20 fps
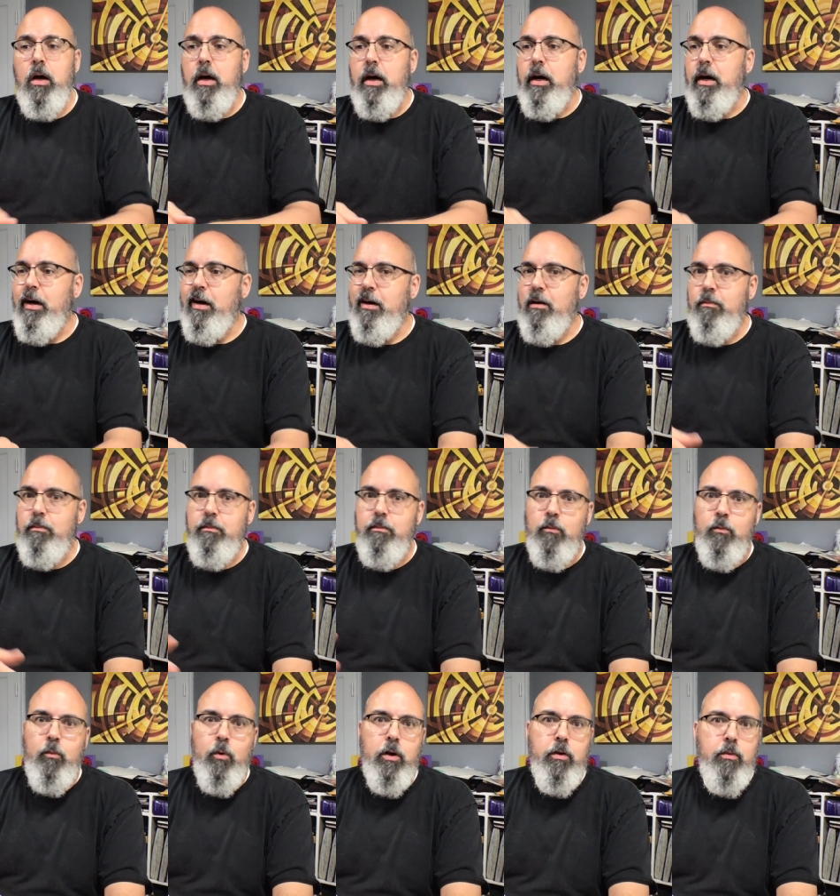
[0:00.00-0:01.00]
um,
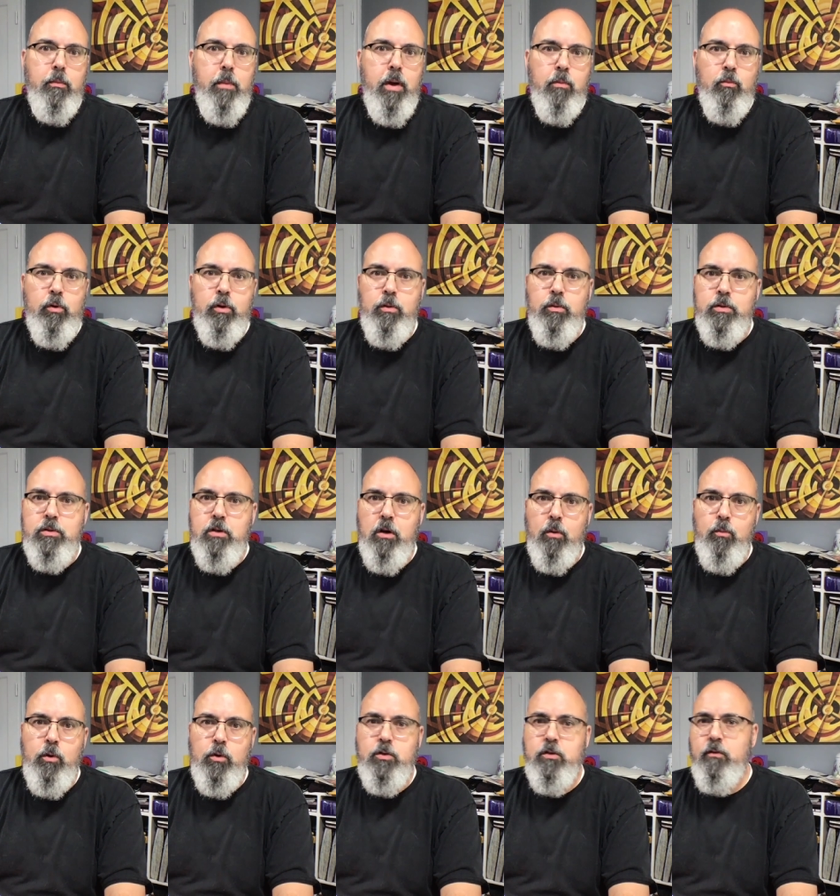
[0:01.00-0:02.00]
where the memory was
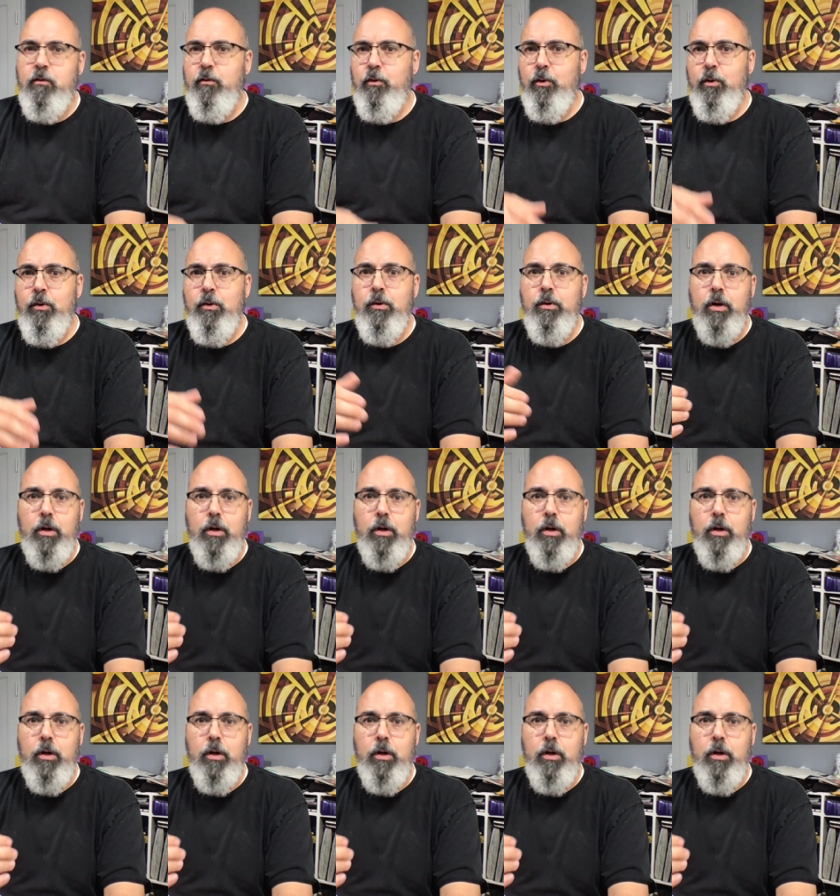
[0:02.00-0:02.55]
almost full.